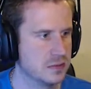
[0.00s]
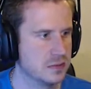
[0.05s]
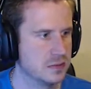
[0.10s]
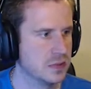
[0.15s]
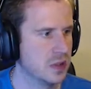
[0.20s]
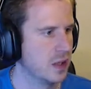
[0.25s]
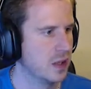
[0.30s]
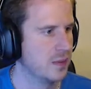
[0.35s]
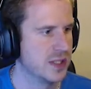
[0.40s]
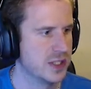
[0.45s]

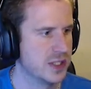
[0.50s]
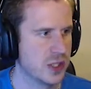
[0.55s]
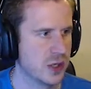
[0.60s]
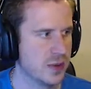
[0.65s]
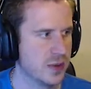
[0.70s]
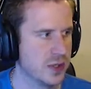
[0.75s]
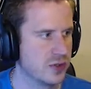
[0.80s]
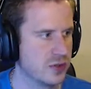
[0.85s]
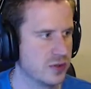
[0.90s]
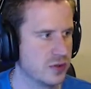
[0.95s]
I'm in so
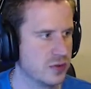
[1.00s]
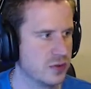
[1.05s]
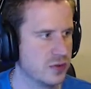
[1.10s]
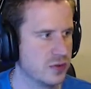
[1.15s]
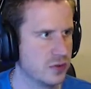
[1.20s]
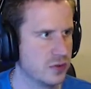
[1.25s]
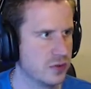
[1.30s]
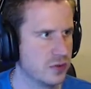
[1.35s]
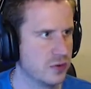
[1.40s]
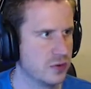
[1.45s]
much
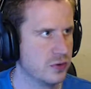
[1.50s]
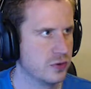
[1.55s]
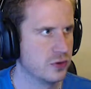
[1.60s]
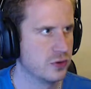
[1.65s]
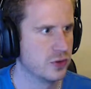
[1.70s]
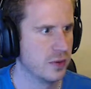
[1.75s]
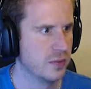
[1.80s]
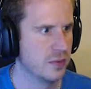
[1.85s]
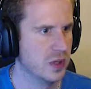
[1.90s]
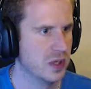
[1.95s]

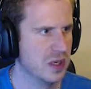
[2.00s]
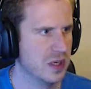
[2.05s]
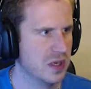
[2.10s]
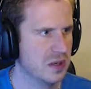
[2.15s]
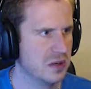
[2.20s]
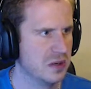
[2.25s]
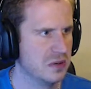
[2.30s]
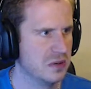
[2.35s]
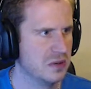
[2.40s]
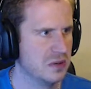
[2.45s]
trouble.
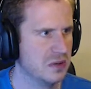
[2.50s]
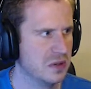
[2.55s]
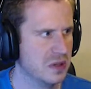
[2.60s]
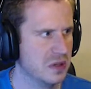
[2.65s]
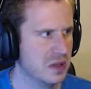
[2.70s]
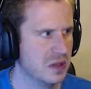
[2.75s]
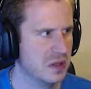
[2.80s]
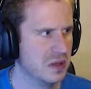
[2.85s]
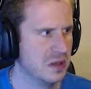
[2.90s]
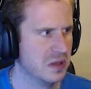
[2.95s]
Oh,
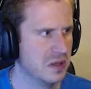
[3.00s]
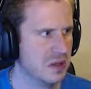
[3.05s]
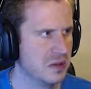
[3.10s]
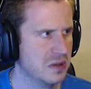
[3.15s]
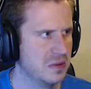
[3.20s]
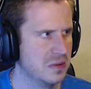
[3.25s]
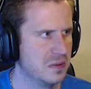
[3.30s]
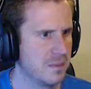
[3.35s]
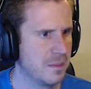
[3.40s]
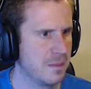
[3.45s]

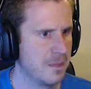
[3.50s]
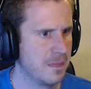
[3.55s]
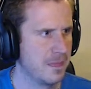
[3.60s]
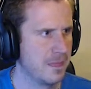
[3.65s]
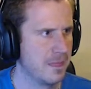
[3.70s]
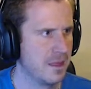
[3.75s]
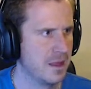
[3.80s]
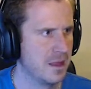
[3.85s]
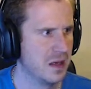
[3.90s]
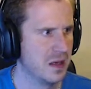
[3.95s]

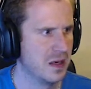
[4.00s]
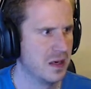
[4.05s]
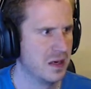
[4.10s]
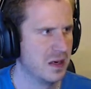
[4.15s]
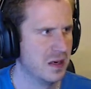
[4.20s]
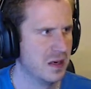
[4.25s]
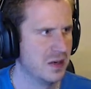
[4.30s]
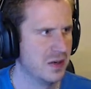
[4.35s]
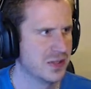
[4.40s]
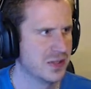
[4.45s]
oh,
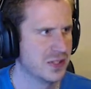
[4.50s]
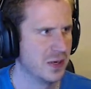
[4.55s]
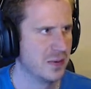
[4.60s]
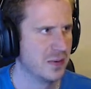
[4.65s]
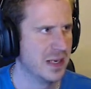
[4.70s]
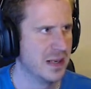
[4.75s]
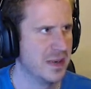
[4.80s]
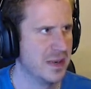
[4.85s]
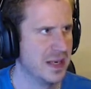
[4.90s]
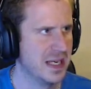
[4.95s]
oh, so
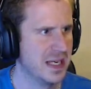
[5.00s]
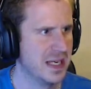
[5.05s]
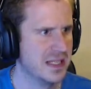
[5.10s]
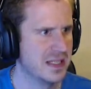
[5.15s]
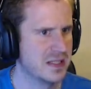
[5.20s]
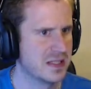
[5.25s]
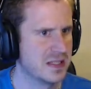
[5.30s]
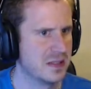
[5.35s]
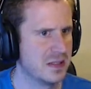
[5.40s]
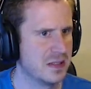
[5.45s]
many
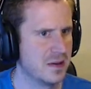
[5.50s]
bees.